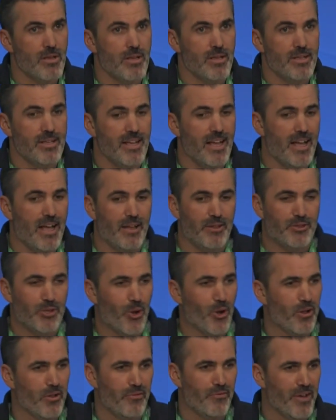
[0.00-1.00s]
Yeah, it's
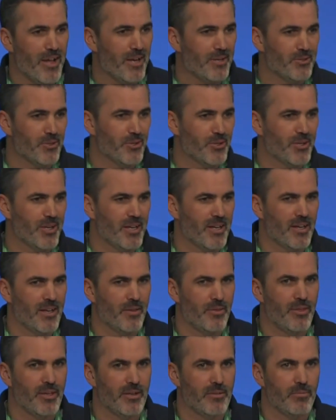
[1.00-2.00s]
all a factor. I
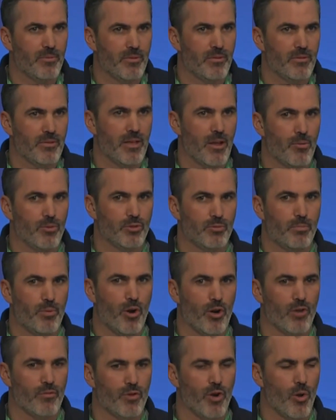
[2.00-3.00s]
think that was
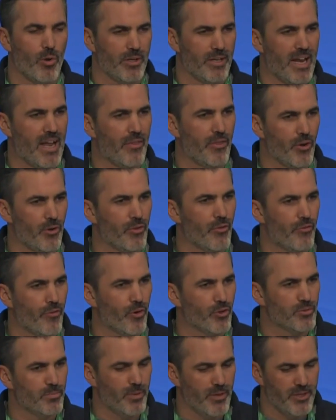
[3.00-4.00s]
part of going down there in the
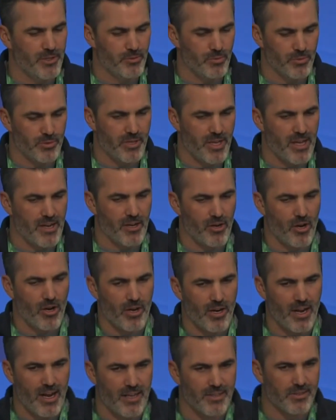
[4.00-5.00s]
first place, was getting our
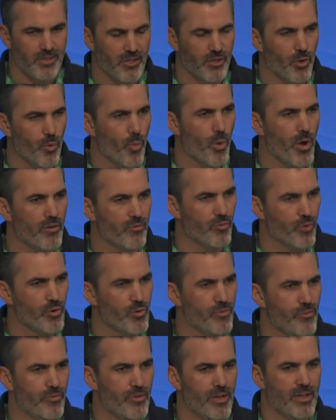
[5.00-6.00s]
guys under one
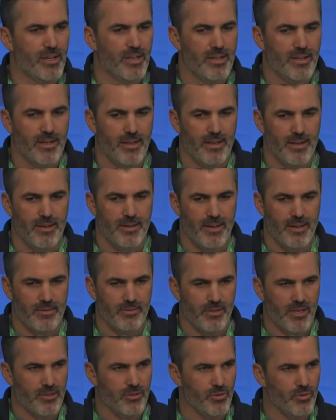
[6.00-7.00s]
roof. Uh, as,
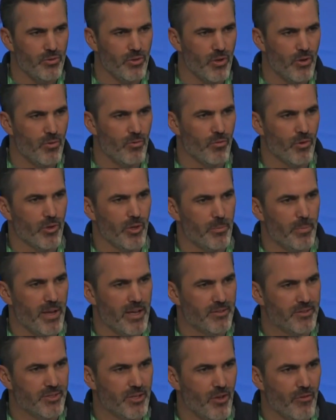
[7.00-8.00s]
as you know, really
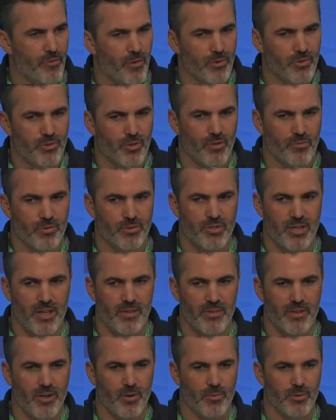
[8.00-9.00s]
bad cell phone service down
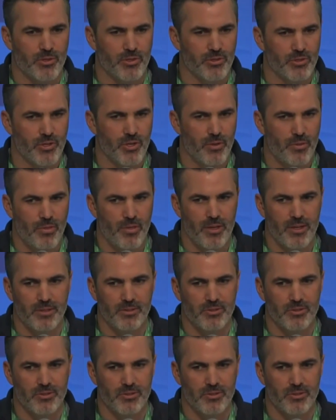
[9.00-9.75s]
there, which is a good thing.